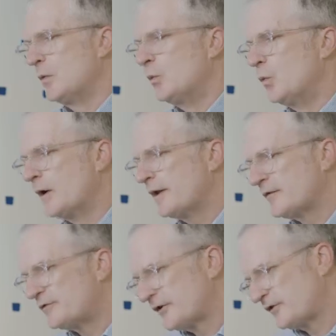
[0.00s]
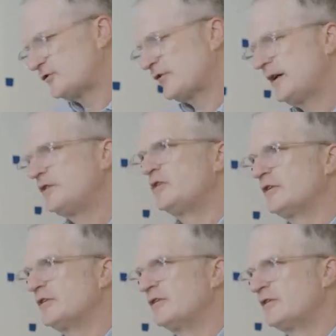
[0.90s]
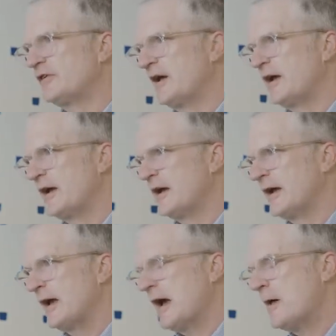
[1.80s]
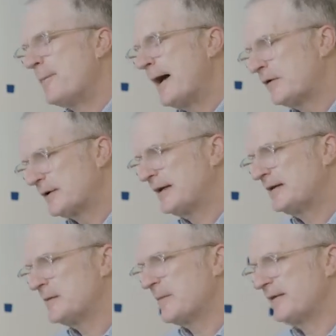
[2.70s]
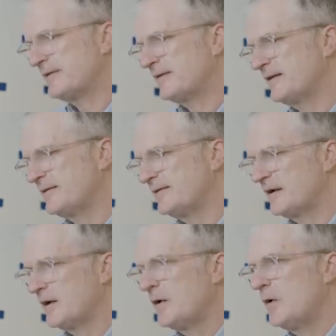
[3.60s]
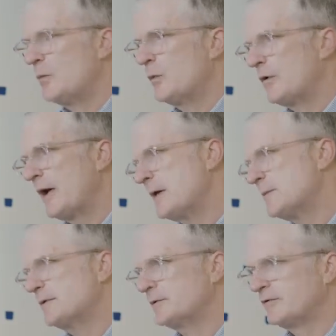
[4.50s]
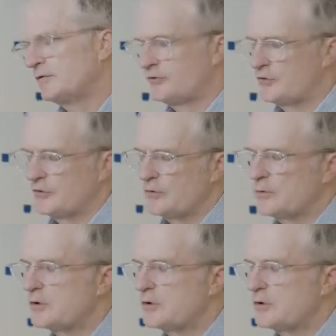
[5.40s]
One of the frustrations about kidney medicine is that we're able to